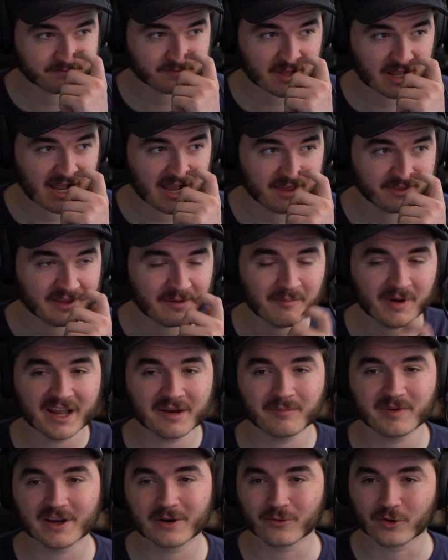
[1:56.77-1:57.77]
That might
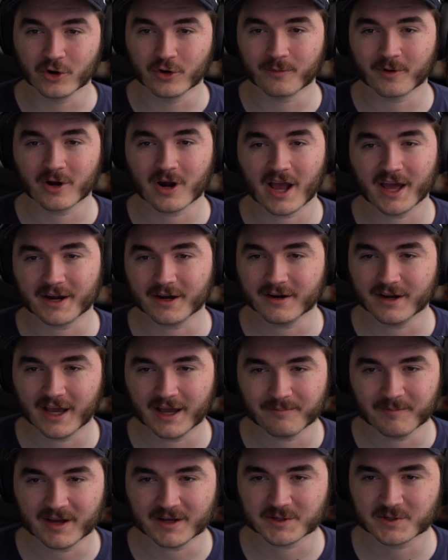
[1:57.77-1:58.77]
be a rumor. I'm
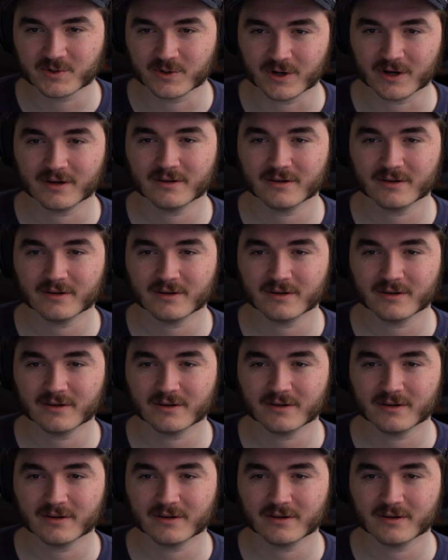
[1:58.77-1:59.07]
not sure.